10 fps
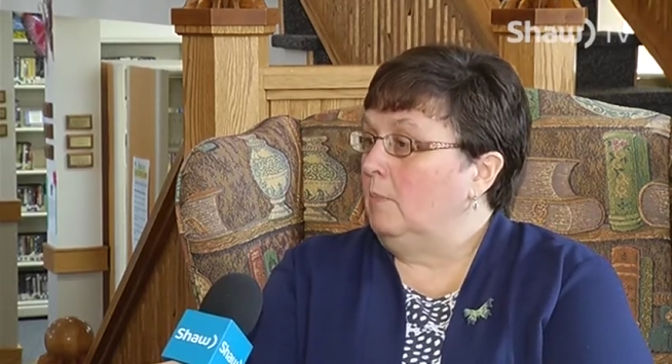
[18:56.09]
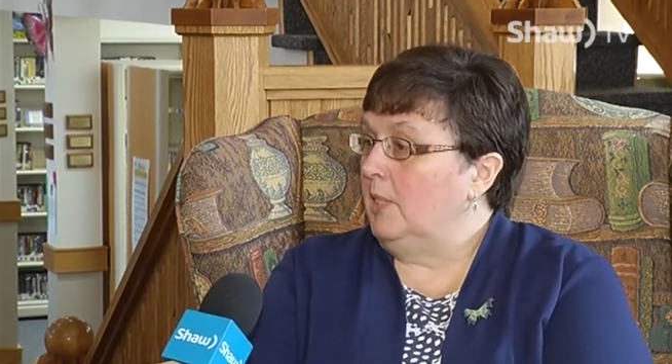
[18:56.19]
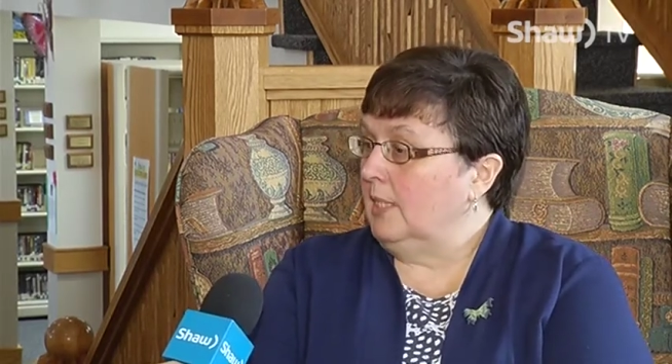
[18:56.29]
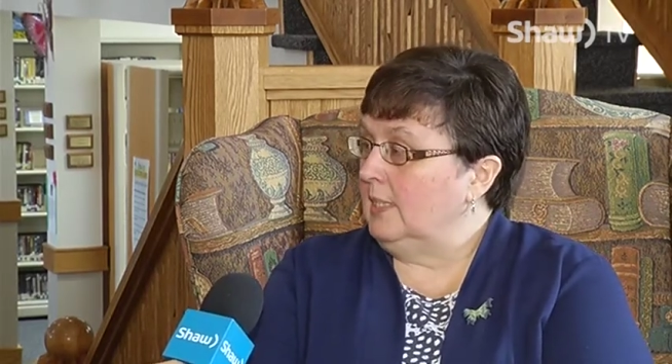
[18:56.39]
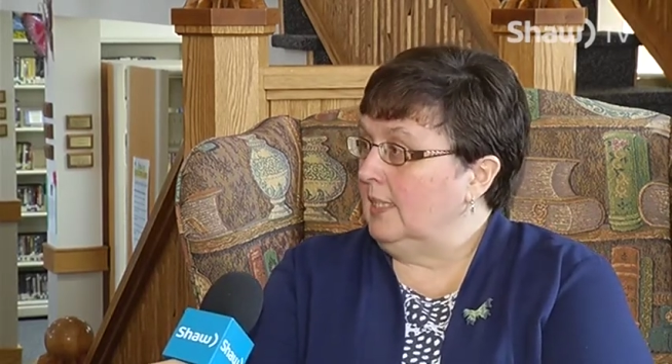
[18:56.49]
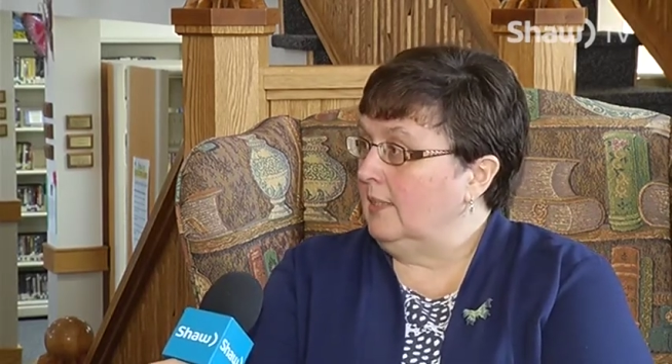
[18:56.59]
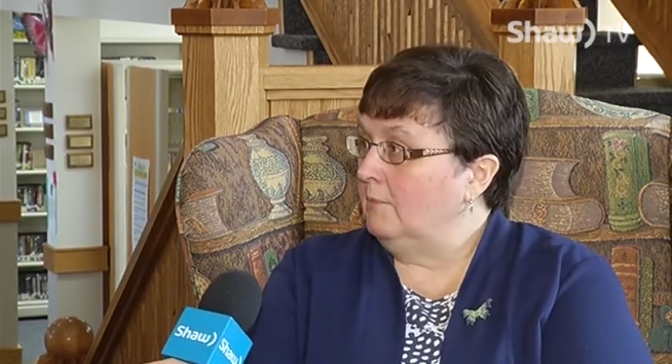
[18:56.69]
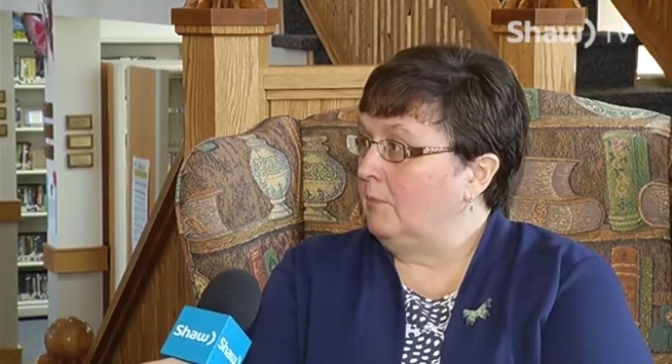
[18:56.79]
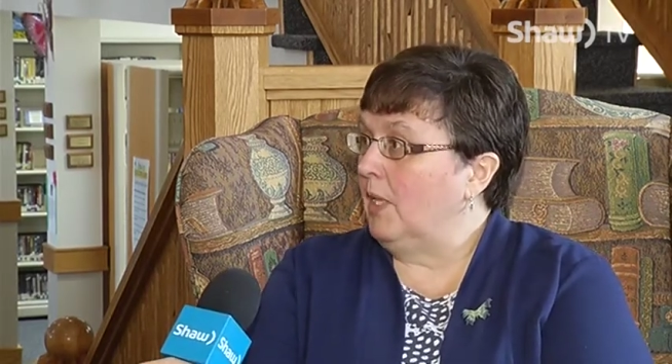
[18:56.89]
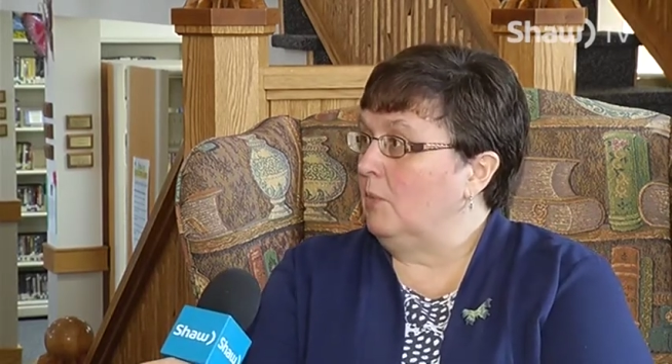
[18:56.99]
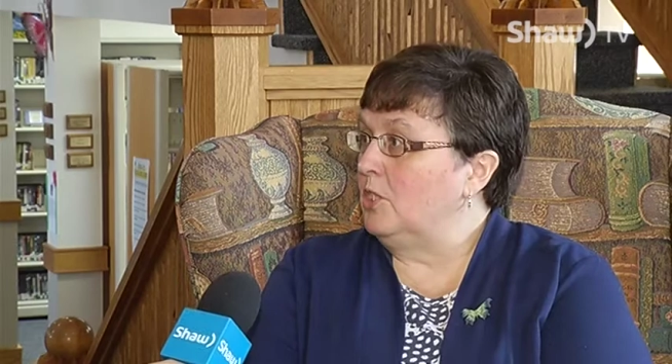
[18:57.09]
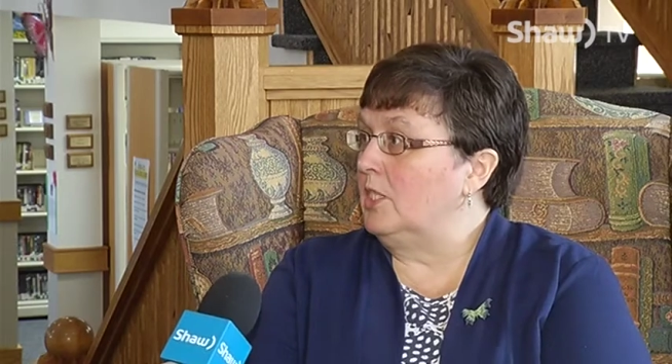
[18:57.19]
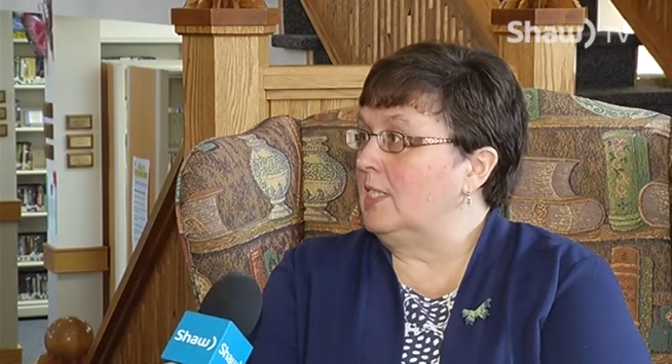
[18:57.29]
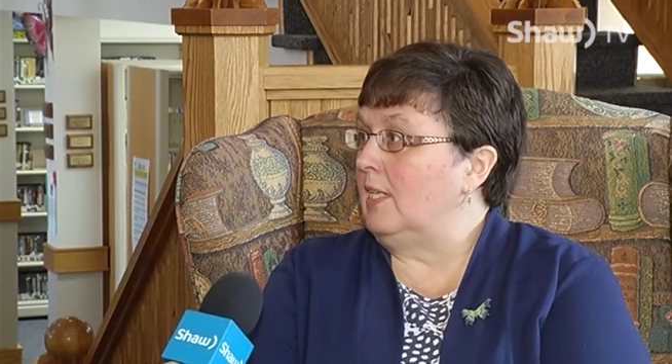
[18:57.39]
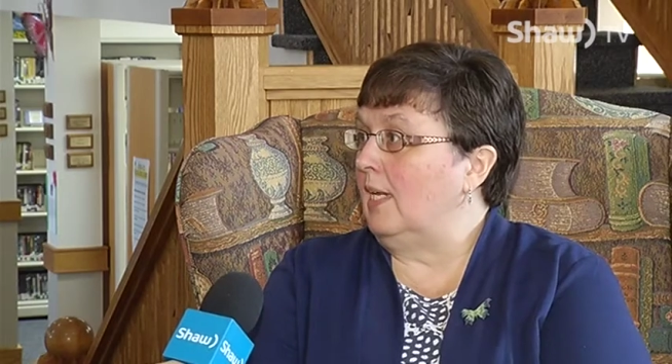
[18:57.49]
building, it was
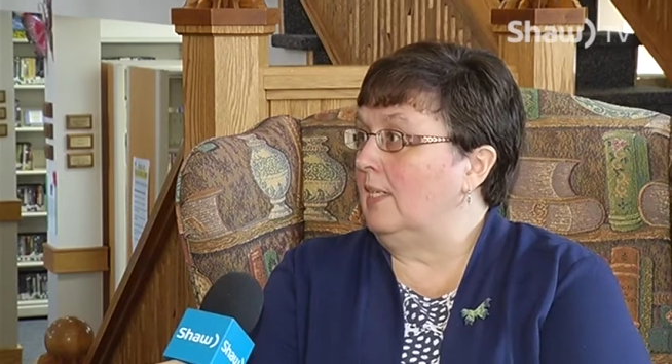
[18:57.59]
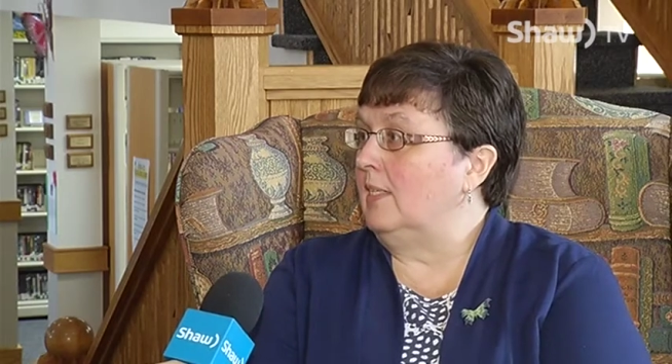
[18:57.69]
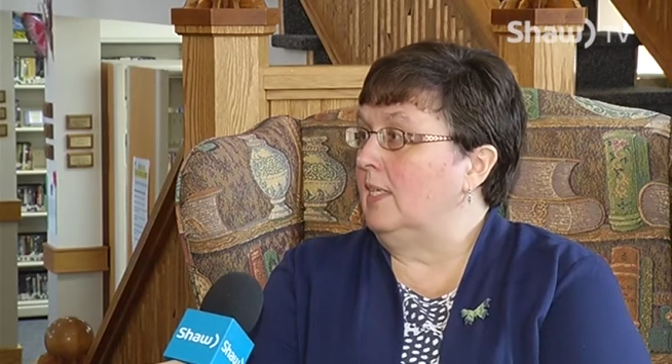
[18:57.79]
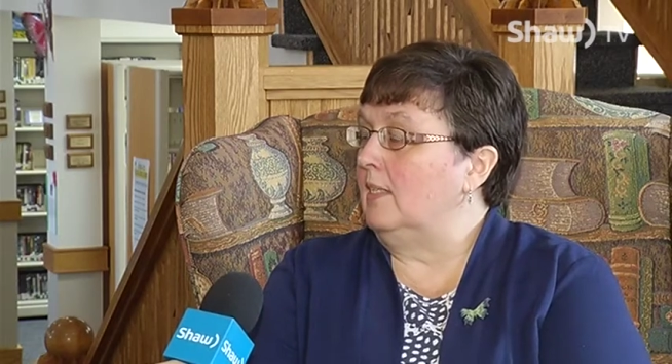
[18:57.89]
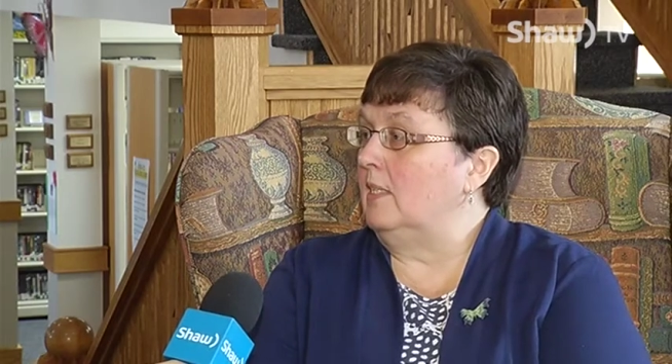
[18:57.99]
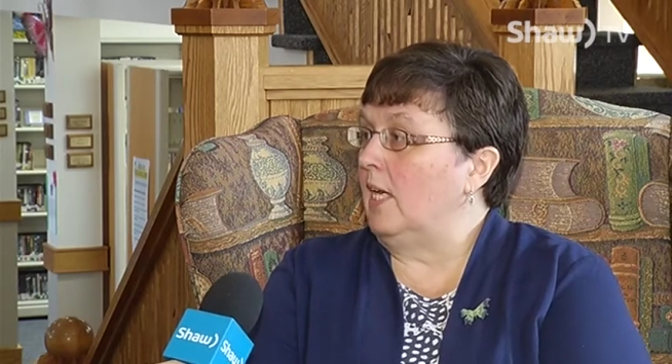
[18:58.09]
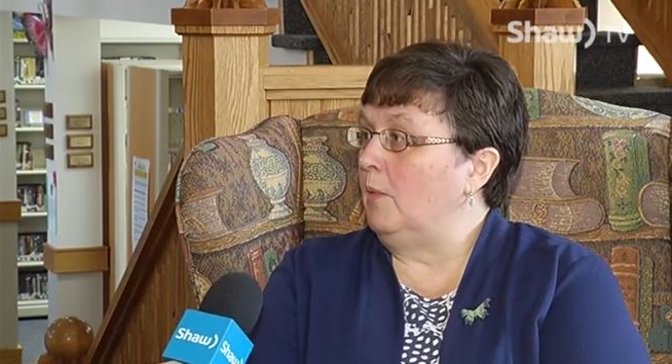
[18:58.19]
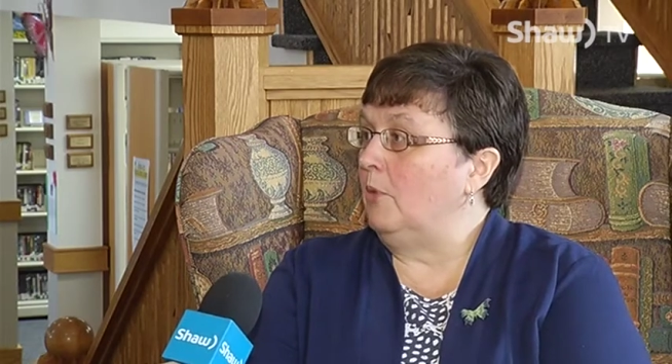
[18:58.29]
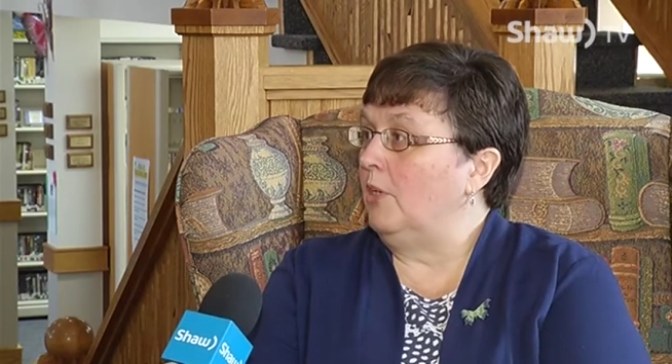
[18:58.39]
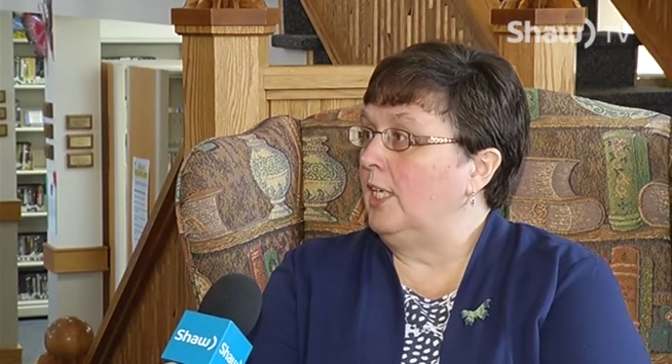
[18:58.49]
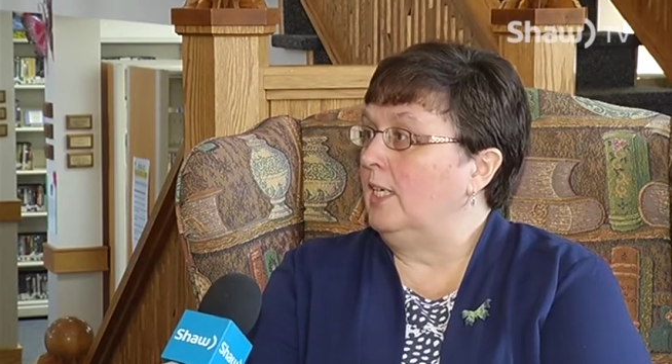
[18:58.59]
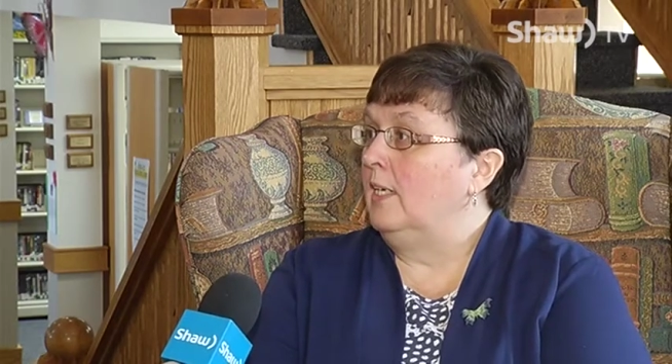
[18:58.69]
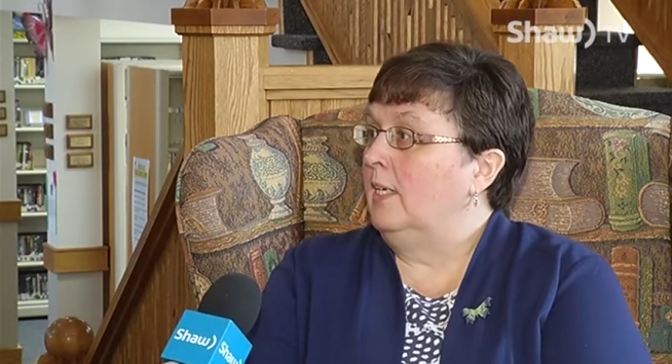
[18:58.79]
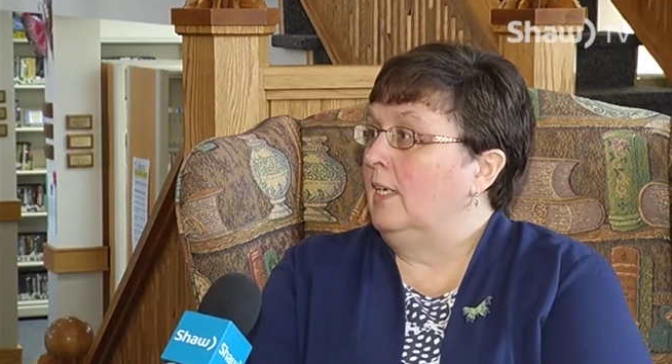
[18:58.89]
decided that the library